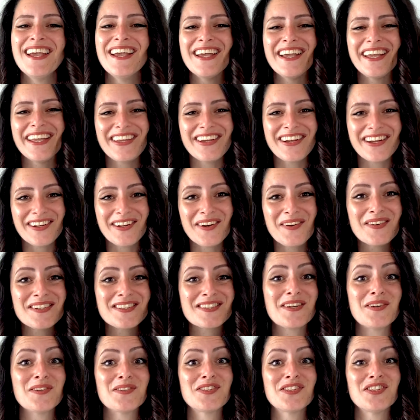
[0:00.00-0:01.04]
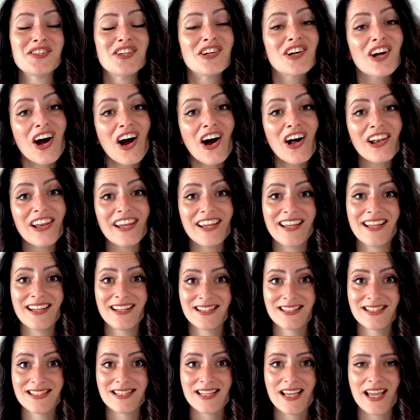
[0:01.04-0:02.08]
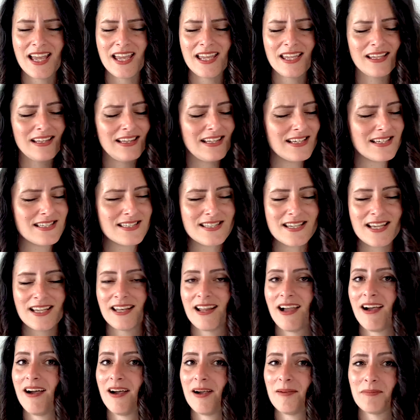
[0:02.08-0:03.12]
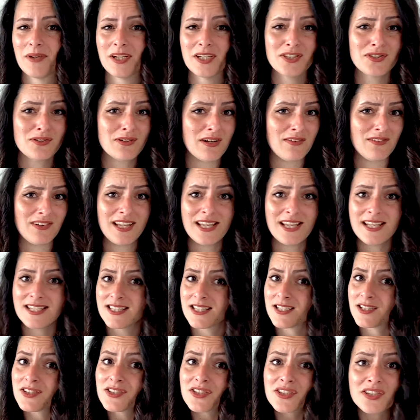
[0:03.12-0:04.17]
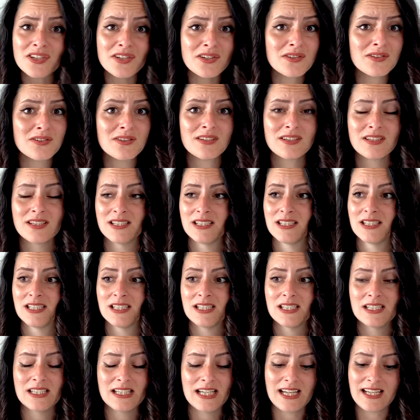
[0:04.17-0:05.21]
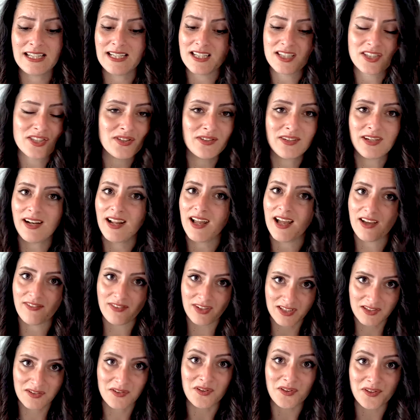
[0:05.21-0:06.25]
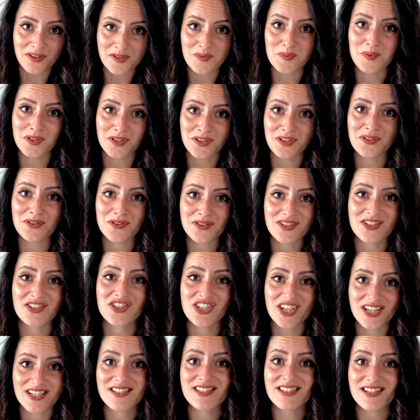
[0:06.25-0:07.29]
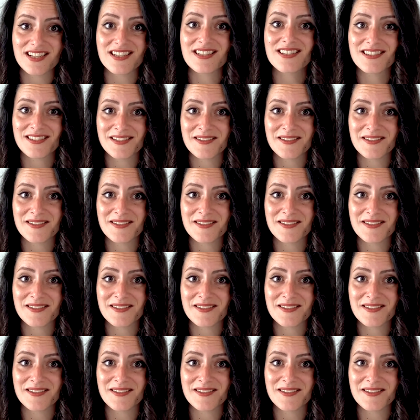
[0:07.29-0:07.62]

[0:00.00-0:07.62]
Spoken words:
You can always go to your colleague and say, listen, I should have listened to you, and I shouldn't have ignored what you suggested.